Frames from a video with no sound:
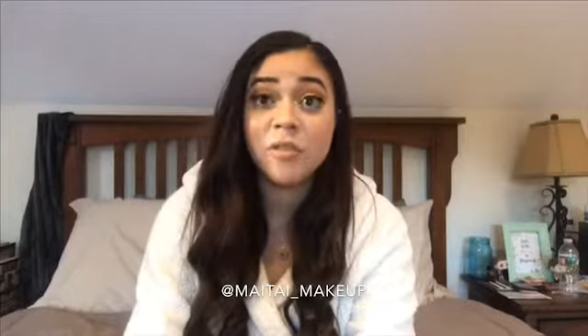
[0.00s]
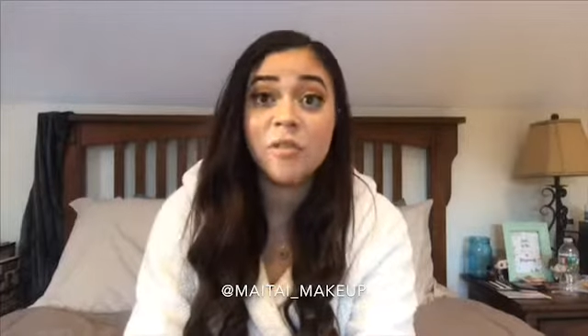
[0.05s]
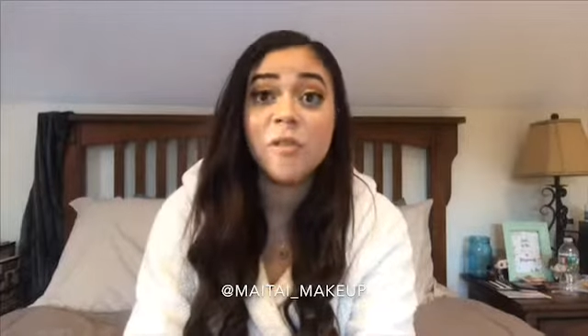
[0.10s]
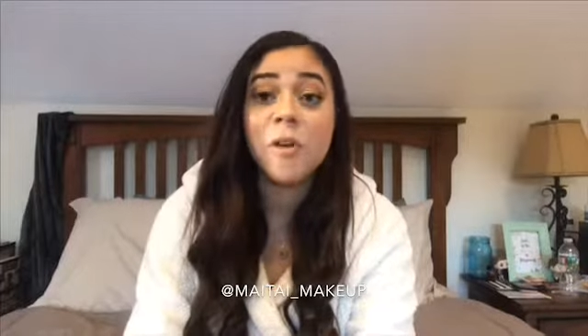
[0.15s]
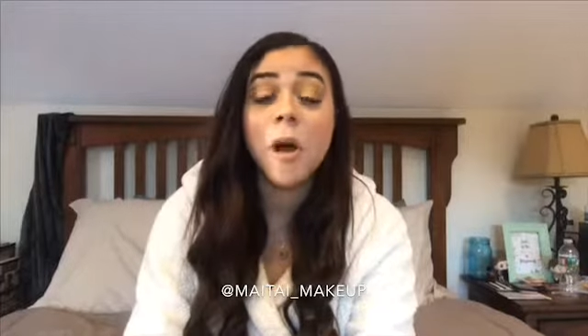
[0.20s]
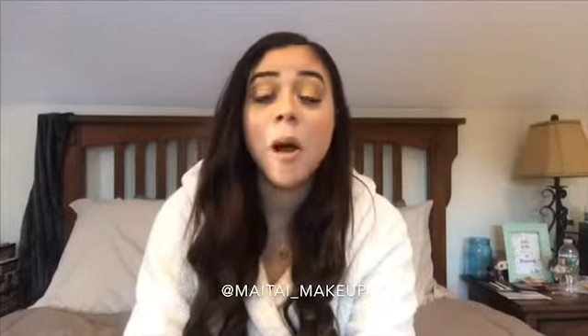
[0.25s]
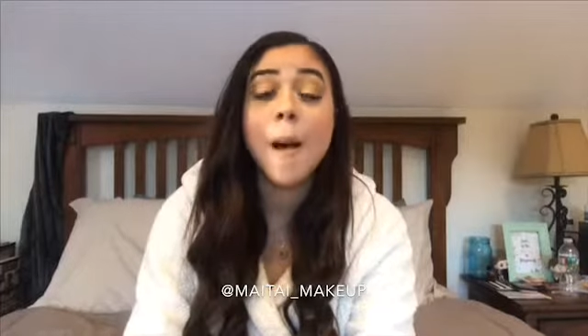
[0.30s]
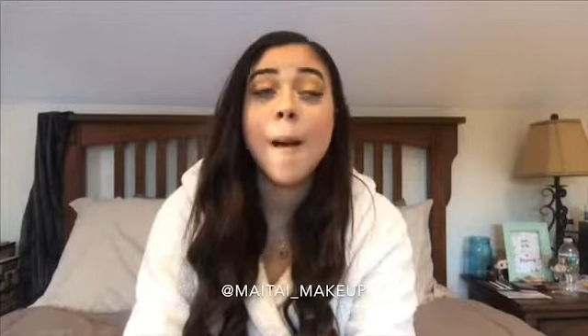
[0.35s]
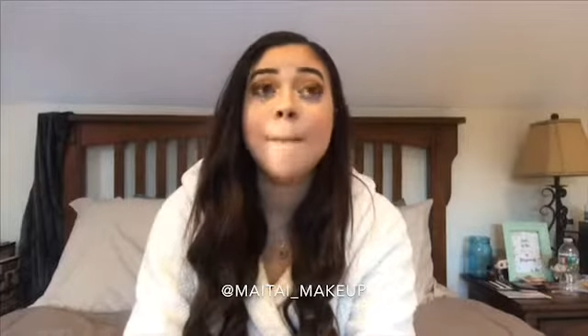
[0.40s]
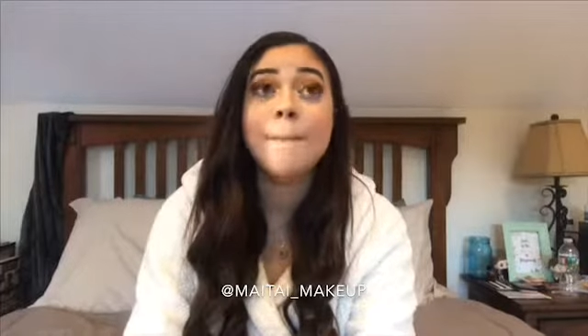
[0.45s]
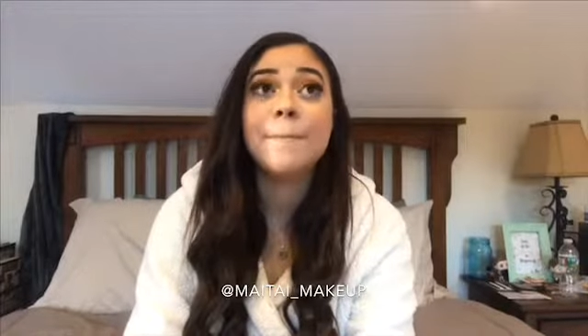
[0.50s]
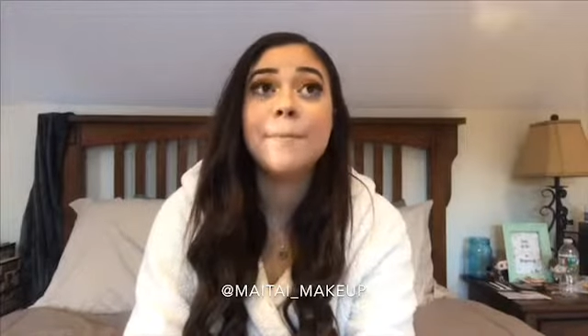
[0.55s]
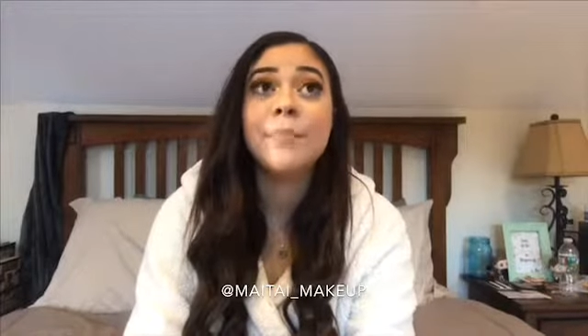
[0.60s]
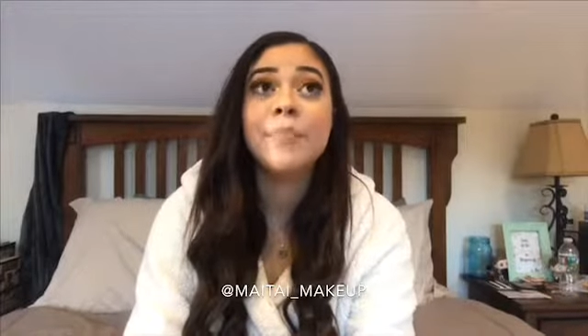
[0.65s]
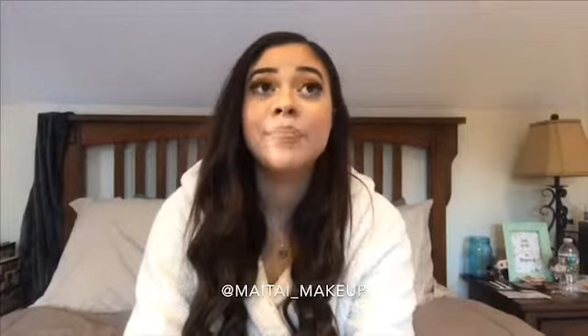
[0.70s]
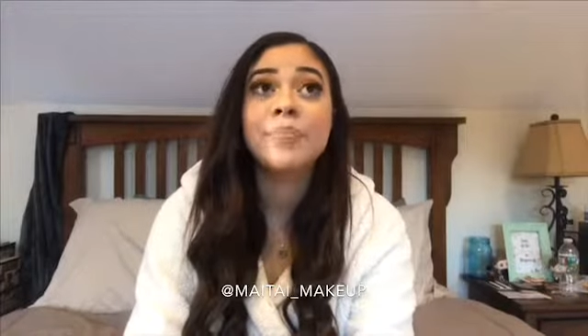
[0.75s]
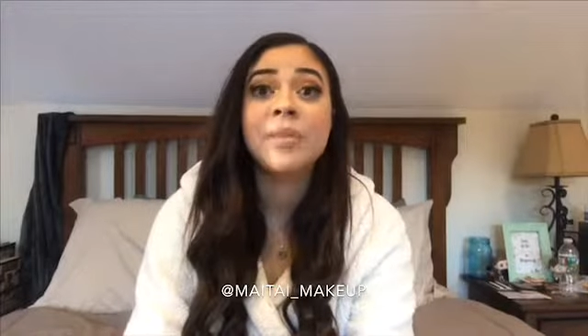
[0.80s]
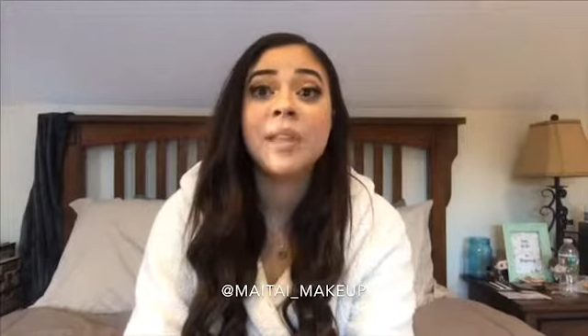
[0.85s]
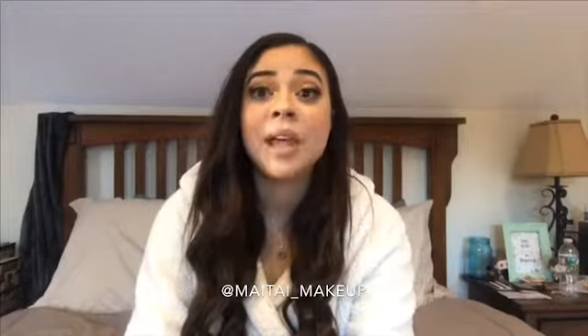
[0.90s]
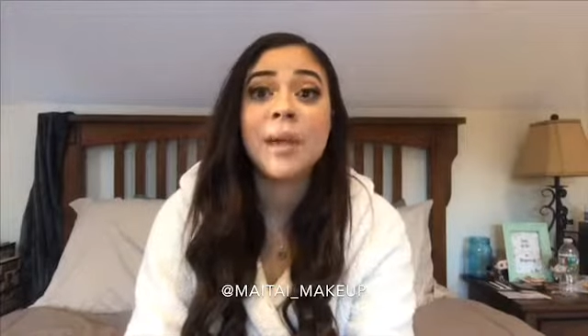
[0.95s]
from
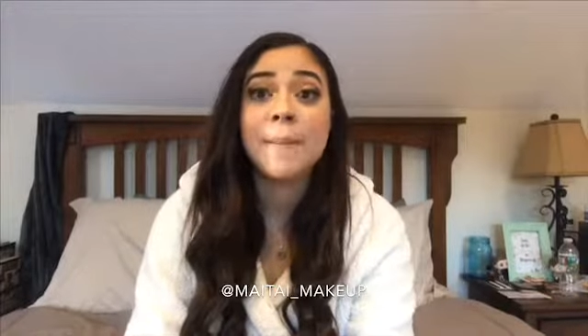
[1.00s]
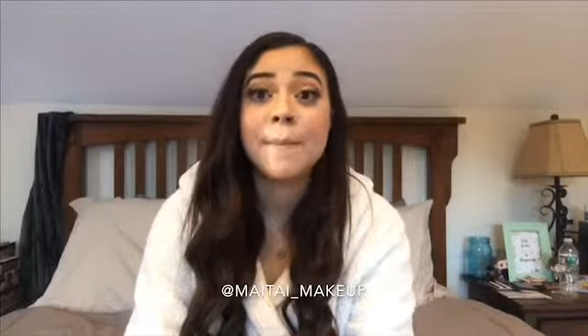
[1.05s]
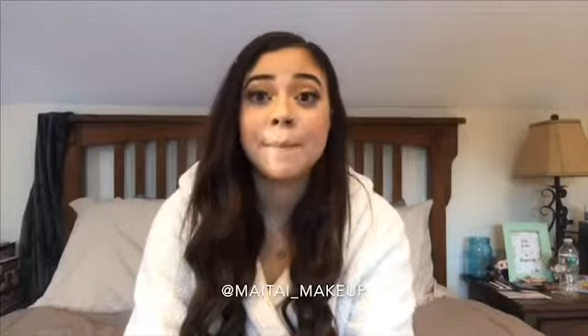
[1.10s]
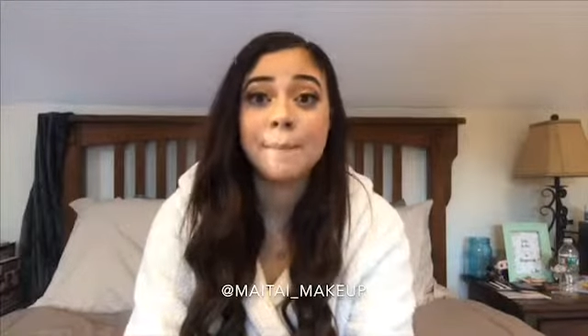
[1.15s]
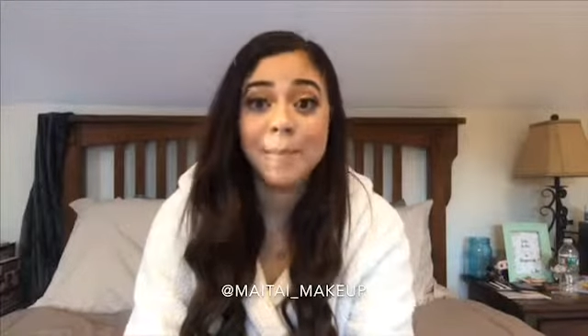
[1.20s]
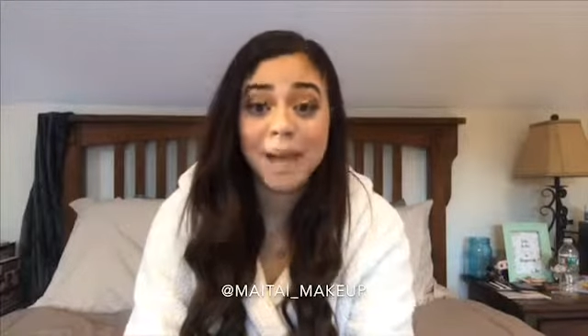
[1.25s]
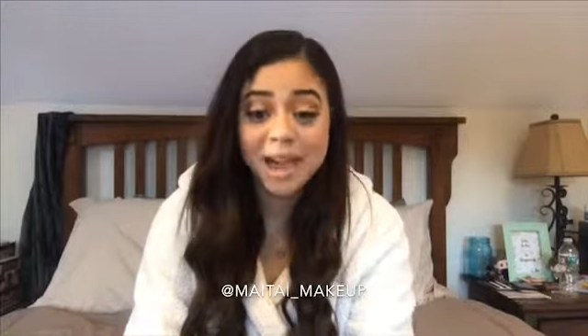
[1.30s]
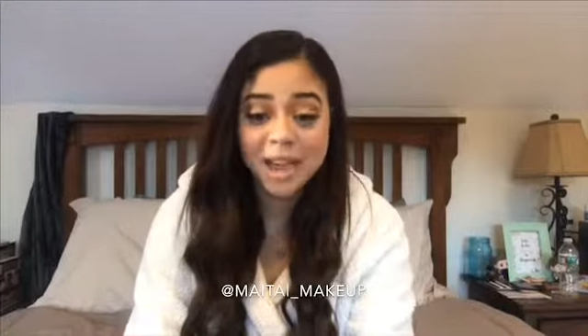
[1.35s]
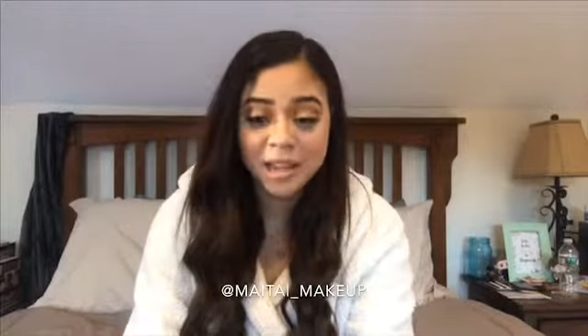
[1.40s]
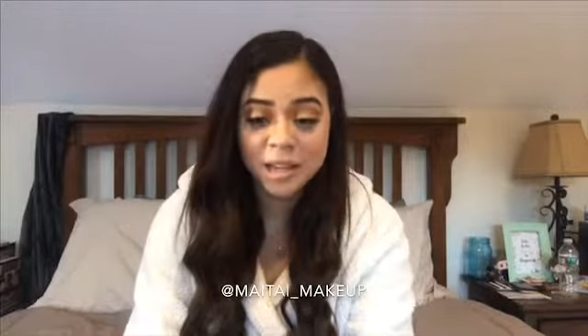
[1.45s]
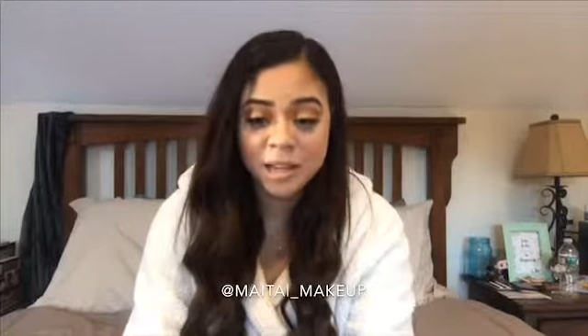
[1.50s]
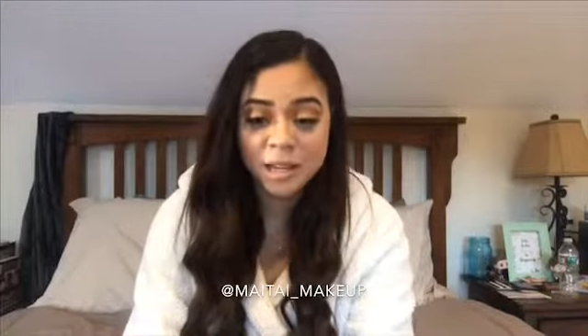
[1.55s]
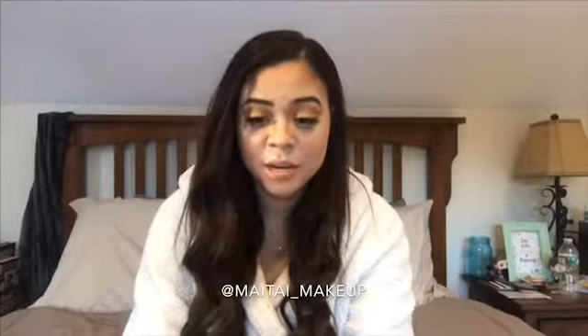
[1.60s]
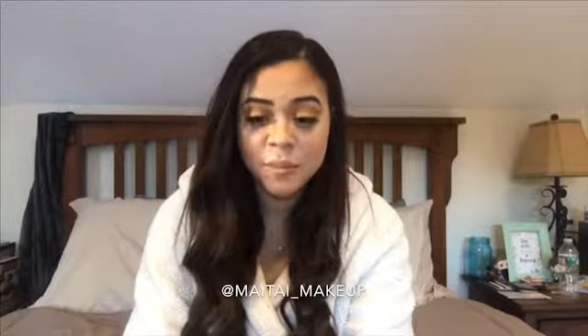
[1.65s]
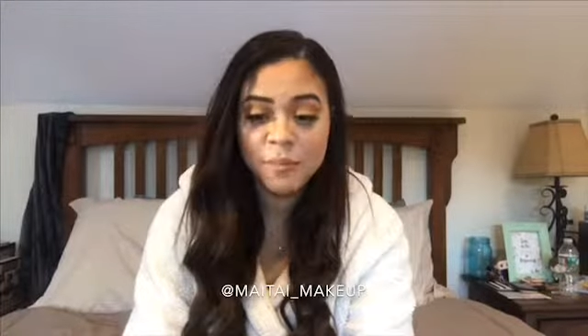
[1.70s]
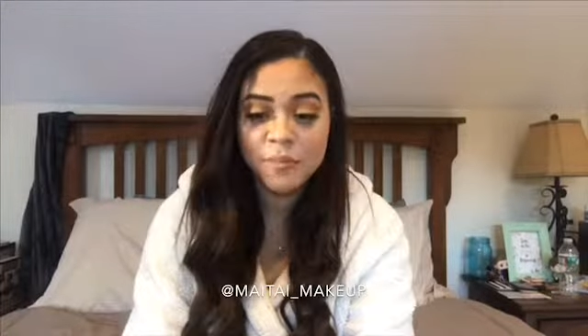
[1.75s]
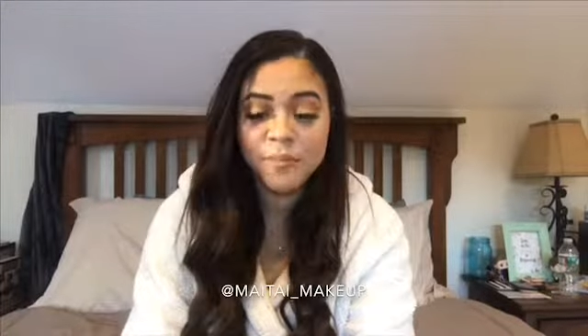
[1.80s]
MAC.